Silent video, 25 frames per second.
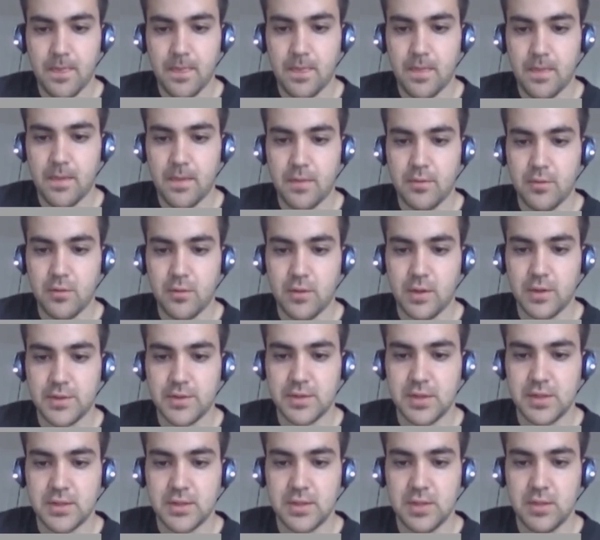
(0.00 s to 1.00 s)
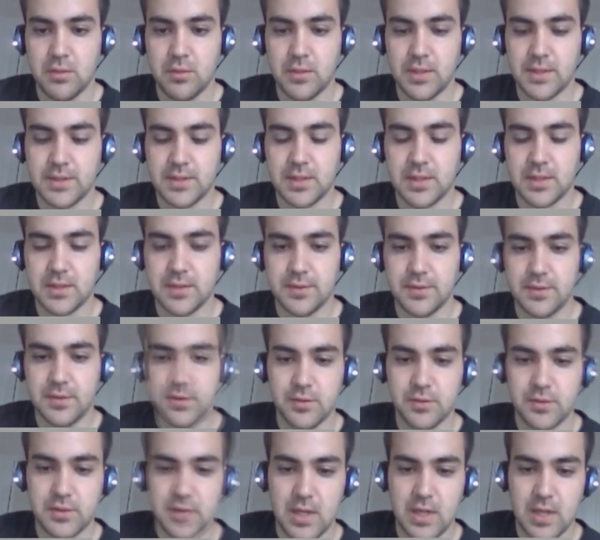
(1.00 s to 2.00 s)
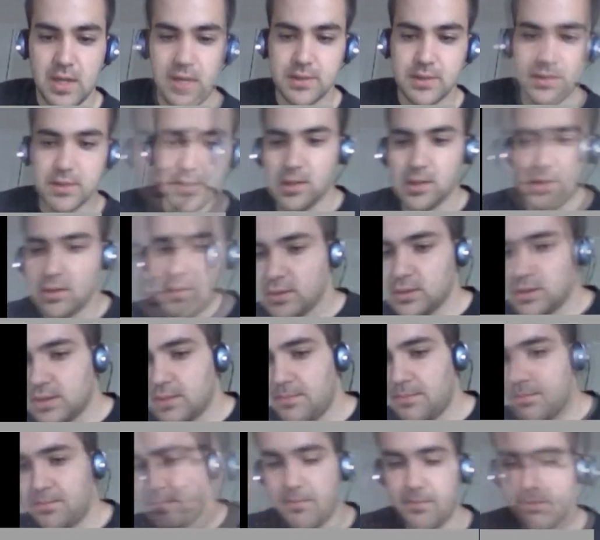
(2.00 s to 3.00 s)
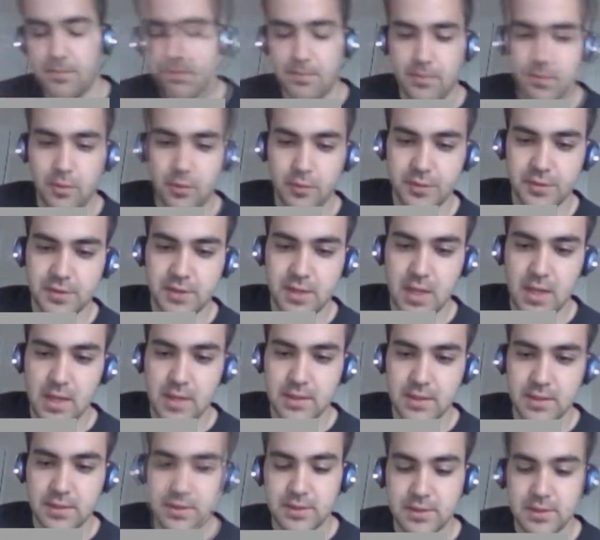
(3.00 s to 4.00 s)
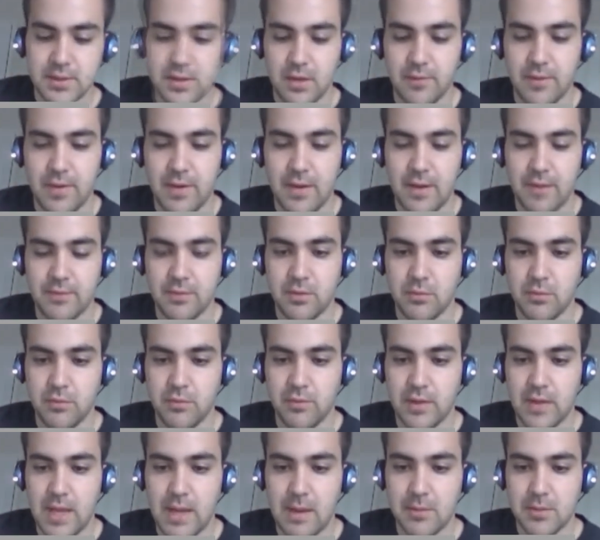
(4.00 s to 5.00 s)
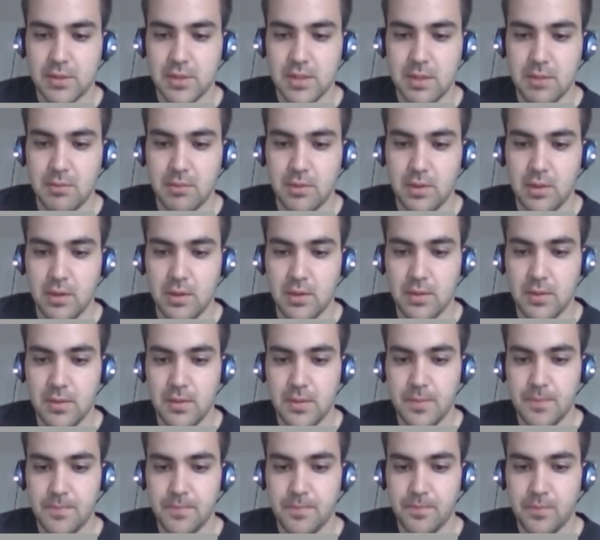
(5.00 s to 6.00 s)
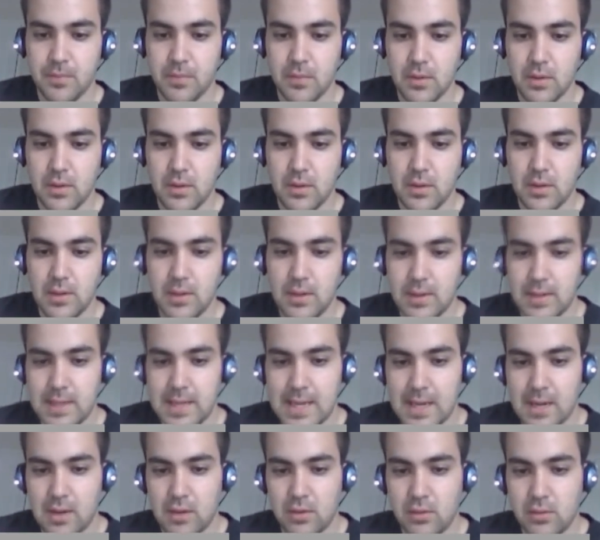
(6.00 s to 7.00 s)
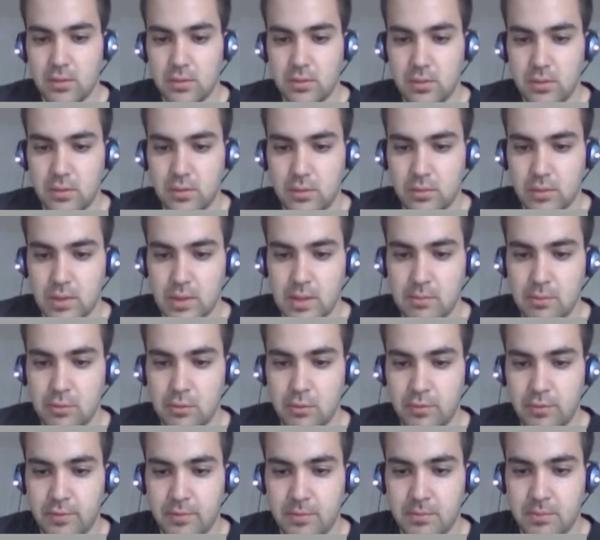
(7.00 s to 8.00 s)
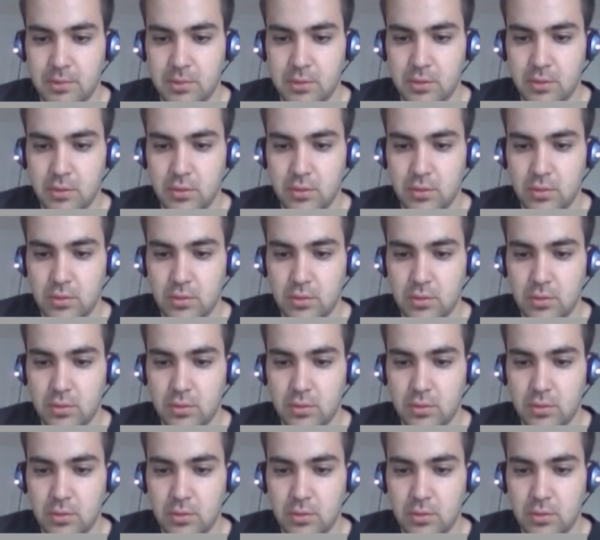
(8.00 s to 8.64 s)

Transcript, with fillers: So as you can see, when I selected the two sides, I looked at both sides instead of having to move the camera separately. Now when I move the blue